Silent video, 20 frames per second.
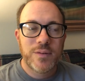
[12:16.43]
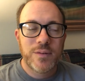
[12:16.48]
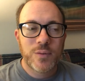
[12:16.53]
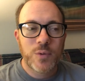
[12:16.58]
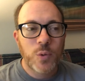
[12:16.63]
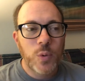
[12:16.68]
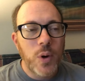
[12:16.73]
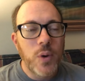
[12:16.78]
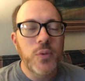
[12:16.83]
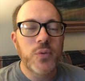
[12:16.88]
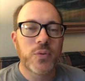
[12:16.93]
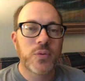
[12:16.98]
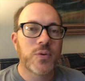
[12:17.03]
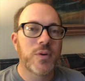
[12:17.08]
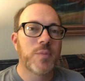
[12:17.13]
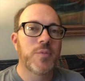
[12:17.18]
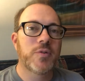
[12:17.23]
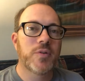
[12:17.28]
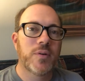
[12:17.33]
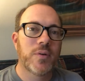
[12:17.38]
Quote
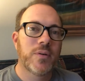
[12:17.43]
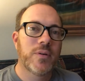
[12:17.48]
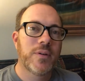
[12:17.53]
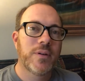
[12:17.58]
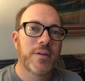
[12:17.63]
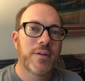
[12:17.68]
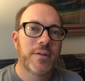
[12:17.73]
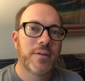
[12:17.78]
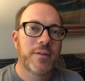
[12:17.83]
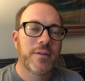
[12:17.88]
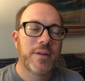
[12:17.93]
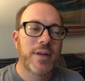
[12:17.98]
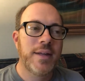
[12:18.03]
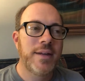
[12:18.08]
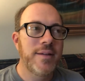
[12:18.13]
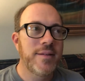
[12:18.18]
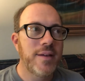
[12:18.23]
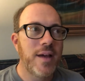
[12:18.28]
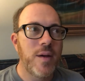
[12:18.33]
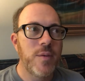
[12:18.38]
Scripture.
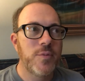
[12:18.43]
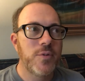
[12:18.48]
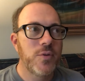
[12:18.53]
Anytime